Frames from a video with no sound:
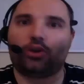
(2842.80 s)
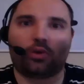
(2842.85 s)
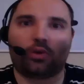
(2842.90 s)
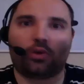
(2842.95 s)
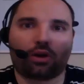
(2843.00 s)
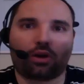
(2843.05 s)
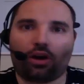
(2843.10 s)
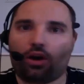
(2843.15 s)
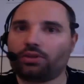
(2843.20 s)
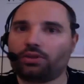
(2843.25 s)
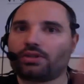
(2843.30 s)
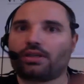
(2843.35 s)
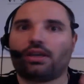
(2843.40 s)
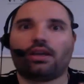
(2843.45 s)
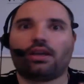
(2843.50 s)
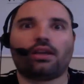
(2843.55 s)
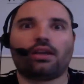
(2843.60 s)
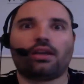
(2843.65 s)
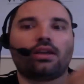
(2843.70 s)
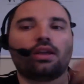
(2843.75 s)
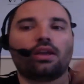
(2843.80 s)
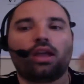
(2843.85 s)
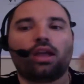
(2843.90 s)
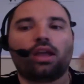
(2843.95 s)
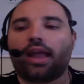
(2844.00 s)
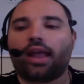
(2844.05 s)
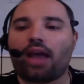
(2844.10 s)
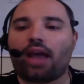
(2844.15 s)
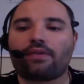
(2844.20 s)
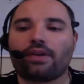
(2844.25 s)
hosting
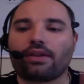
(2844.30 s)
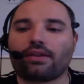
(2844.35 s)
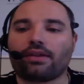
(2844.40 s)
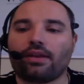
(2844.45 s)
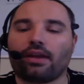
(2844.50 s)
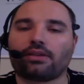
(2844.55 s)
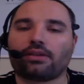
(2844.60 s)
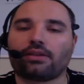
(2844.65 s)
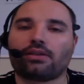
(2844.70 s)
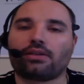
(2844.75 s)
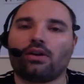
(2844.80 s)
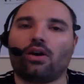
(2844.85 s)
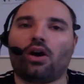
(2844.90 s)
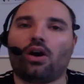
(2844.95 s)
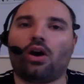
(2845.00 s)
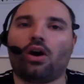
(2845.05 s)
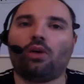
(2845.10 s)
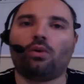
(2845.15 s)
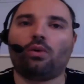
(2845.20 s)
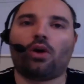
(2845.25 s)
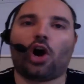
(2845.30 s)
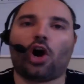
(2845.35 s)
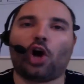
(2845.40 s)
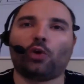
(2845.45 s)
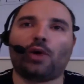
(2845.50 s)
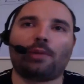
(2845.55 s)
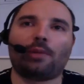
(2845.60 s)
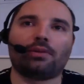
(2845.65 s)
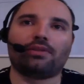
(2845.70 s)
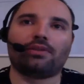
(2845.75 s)
everything. So all all
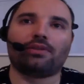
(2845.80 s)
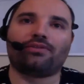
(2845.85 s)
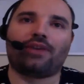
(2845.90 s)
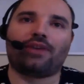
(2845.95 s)
Weblify